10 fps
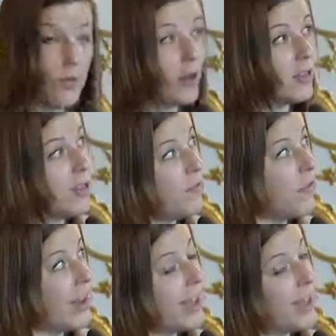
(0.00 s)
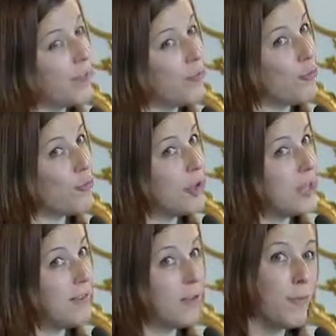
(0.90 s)
What if I had to
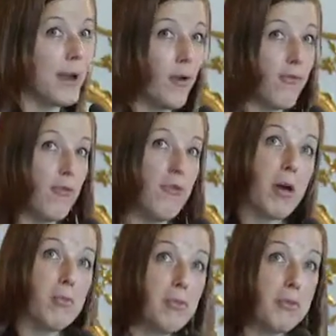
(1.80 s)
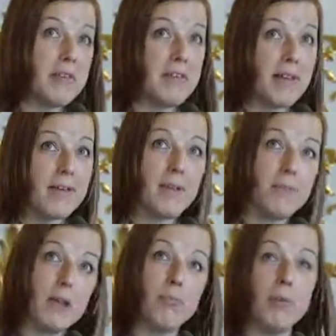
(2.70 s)
create the smell of Le Fabuleux Destin
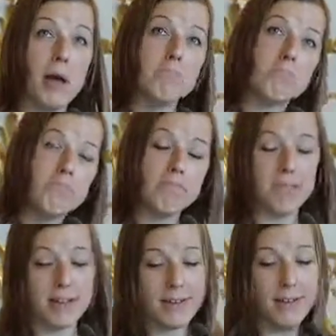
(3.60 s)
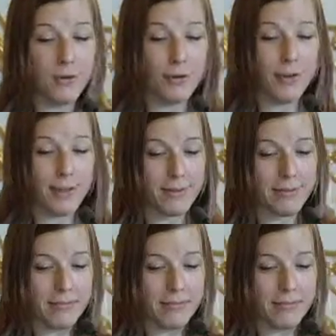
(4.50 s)
d'Amélie Poulain? I don't know yet.